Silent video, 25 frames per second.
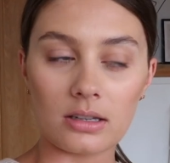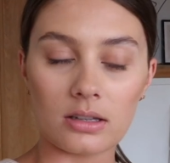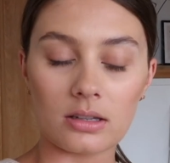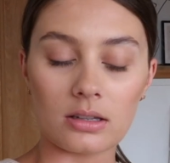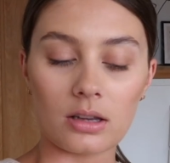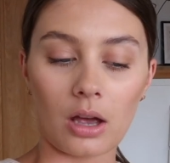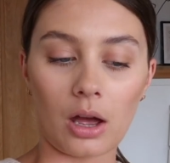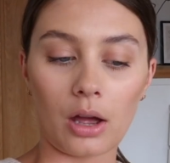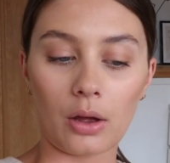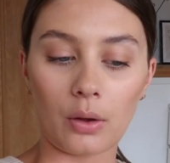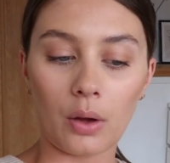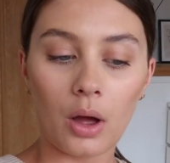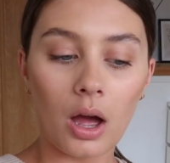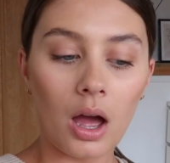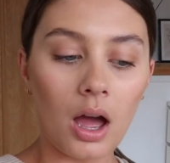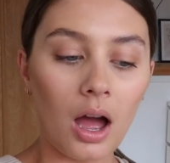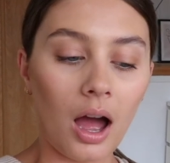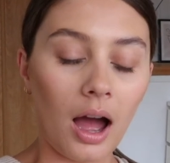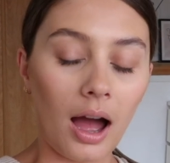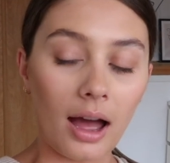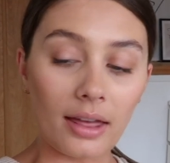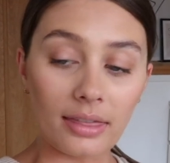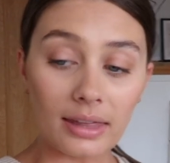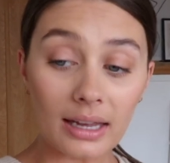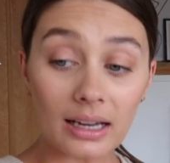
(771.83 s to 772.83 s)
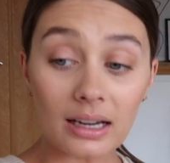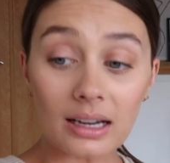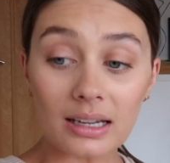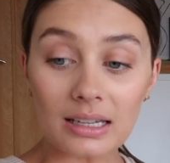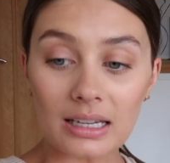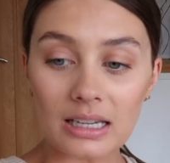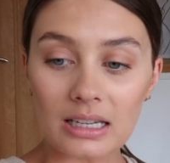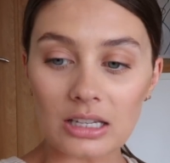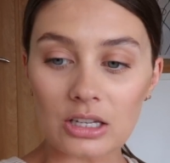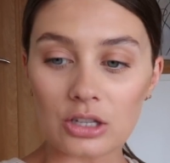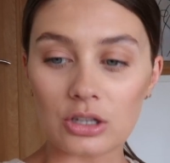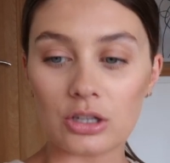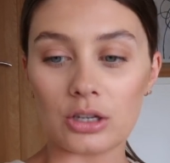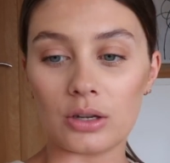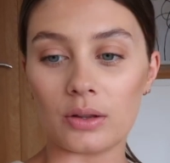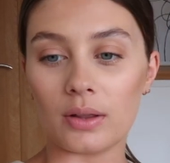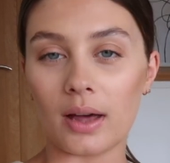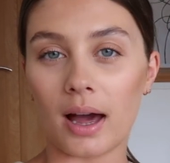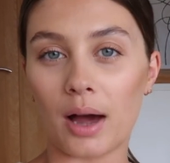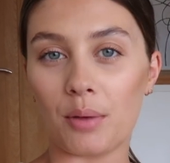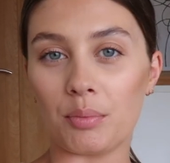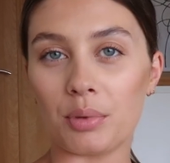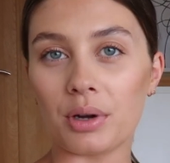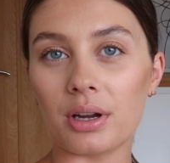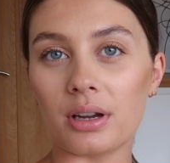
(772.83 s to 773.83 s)
So I think I need to do
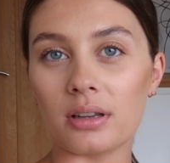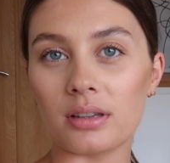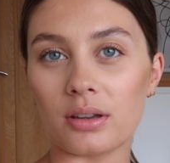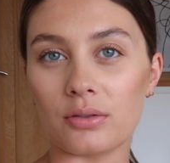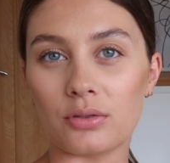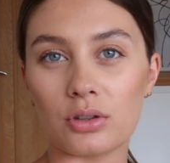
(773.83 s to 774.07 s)
that because